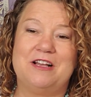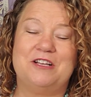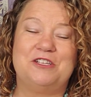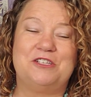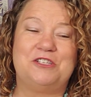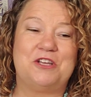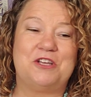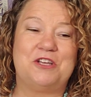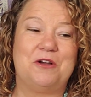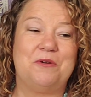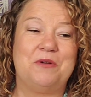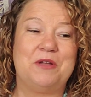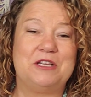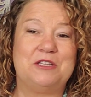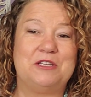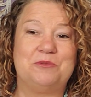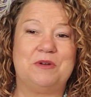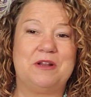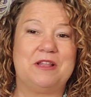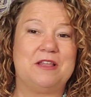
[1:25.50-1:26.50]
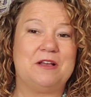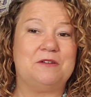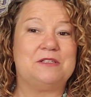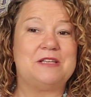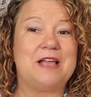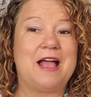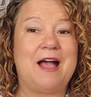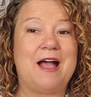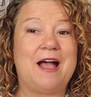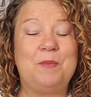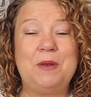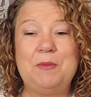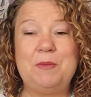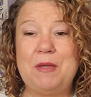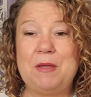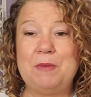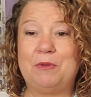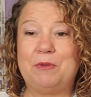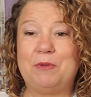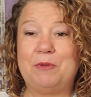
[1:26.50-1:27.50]
So it's one of those, how many
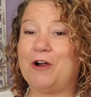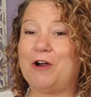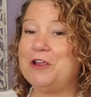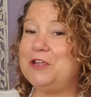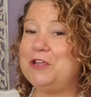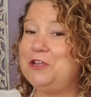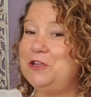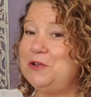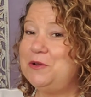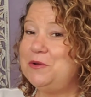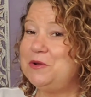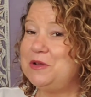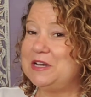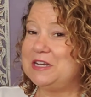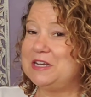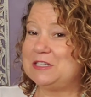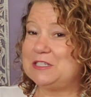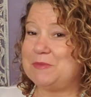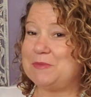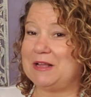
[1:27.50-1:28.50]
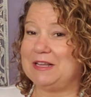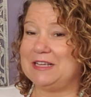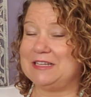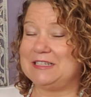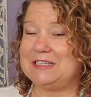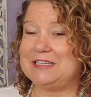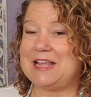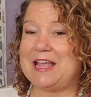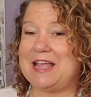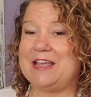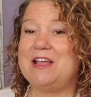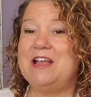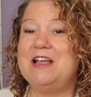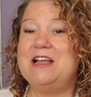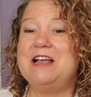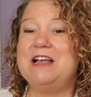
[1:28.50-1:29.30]
people are you going to smile at today?